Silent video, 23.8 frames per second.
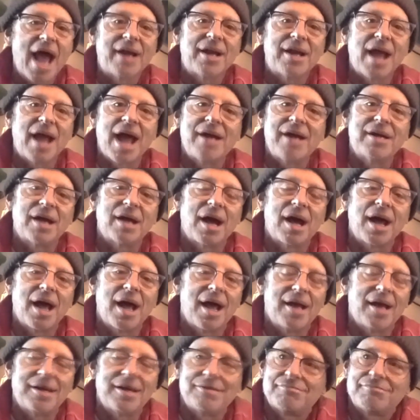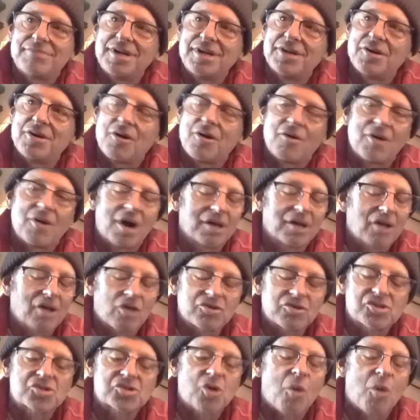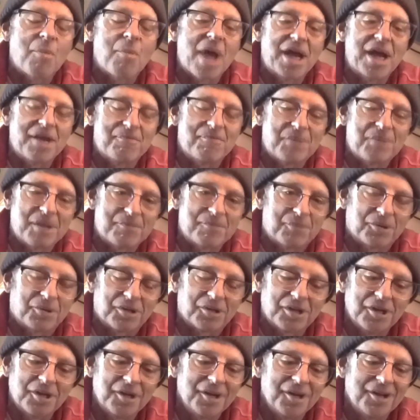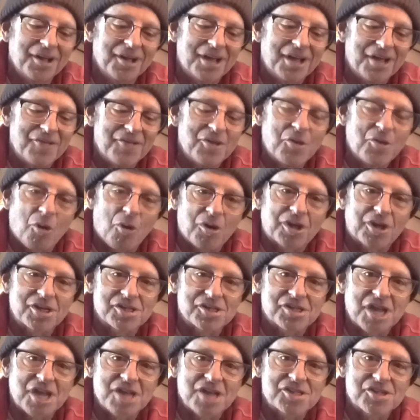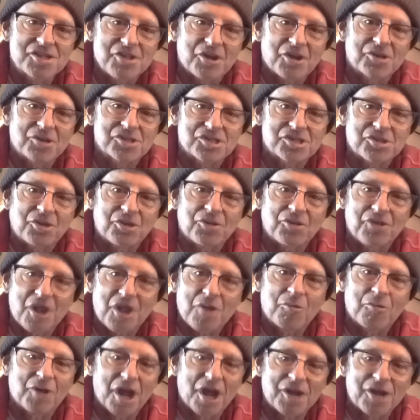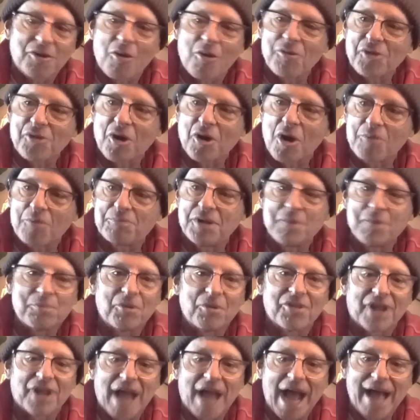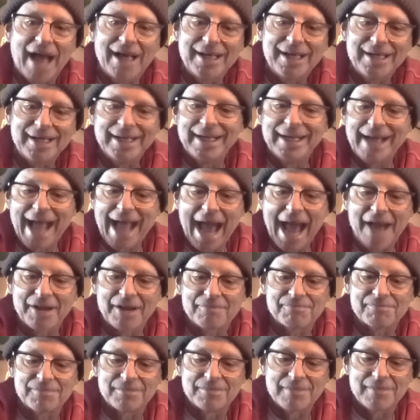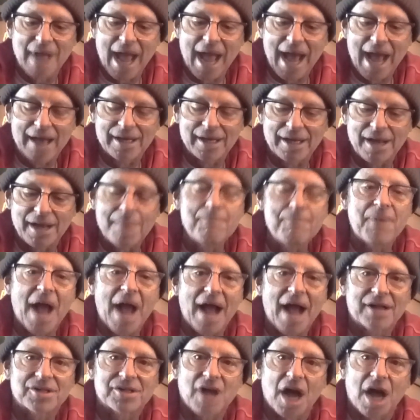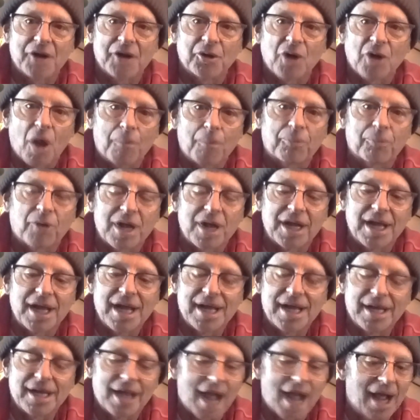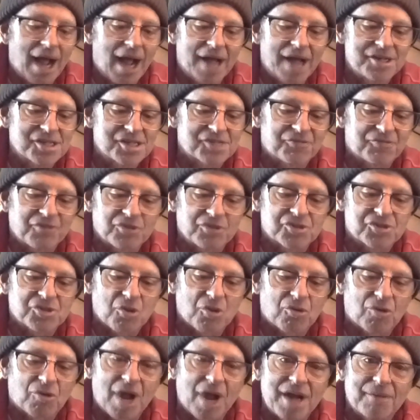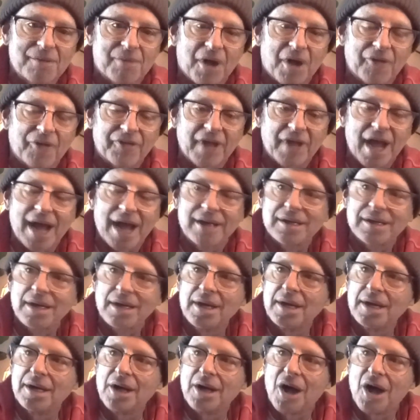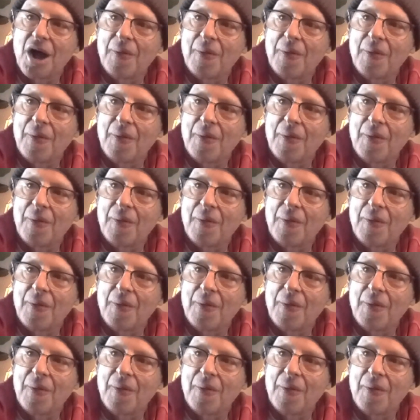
And and and you know, uh, uh, so many people in the organization that are still there when I go there are people that I had a had an impact on or helped bring in, and I, I just feel so great about that.